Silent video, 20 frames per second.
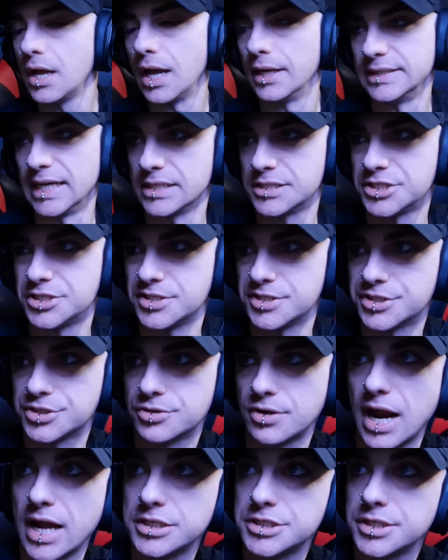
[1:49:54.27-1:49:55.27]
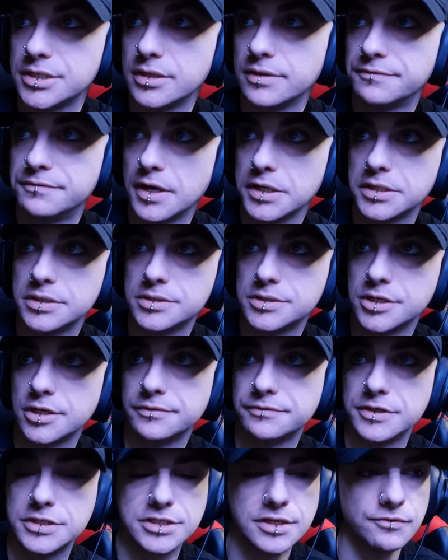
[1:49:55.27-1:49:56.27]
And that's just scratching the fucking
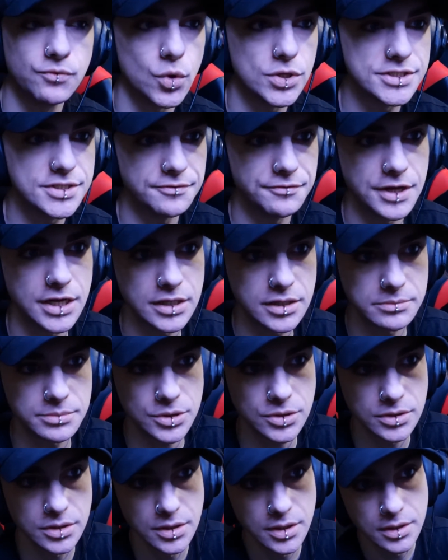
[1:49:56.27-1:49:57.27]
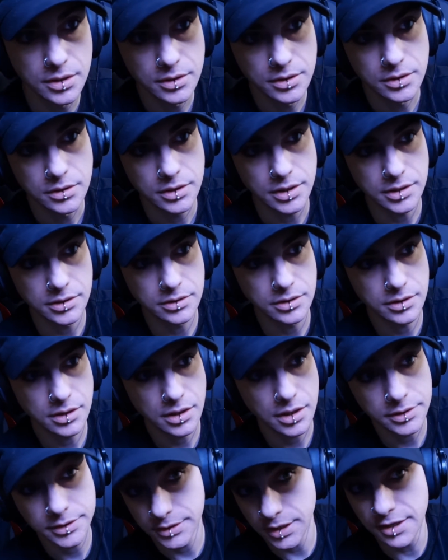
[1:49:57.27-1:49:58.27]
surface of what's available in
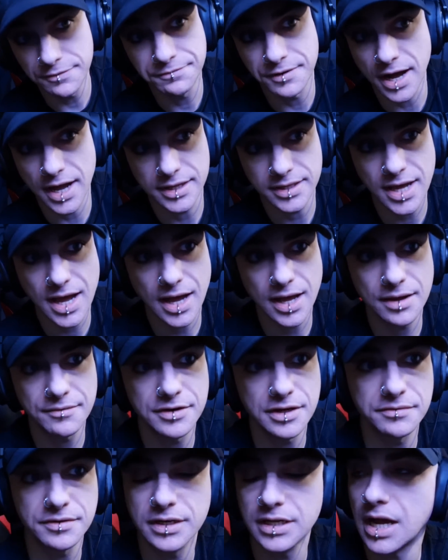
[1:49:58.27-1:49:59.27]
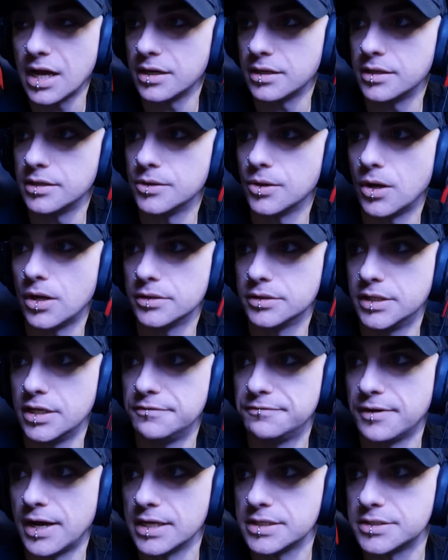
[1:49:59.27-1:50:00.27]
DeFi. Yeah, I haven't even gotten into all
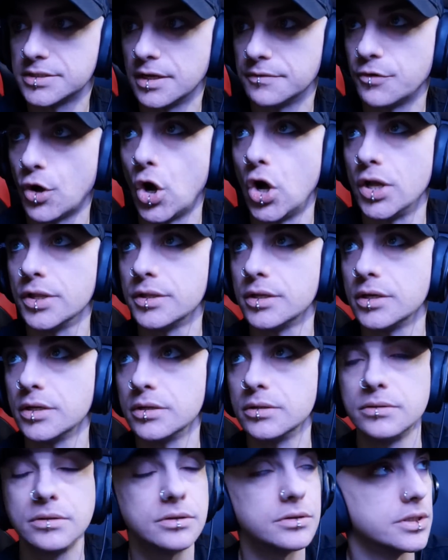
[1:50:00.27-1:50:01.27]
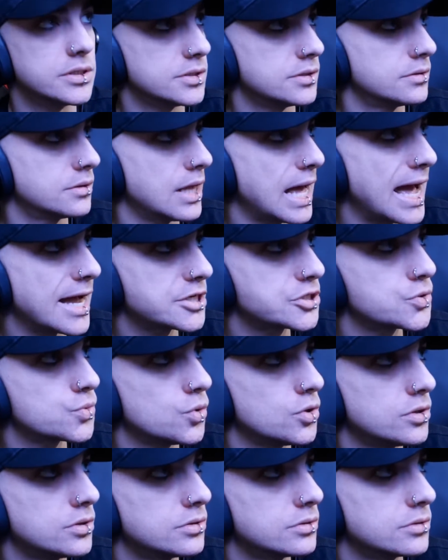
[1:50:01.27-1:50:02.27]
DeFi stuff. All the
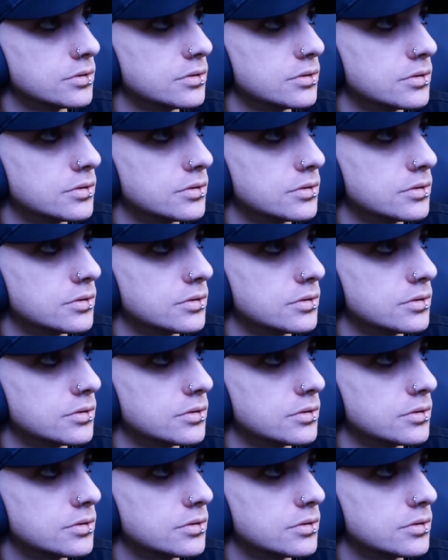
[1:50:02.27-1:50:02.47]
actual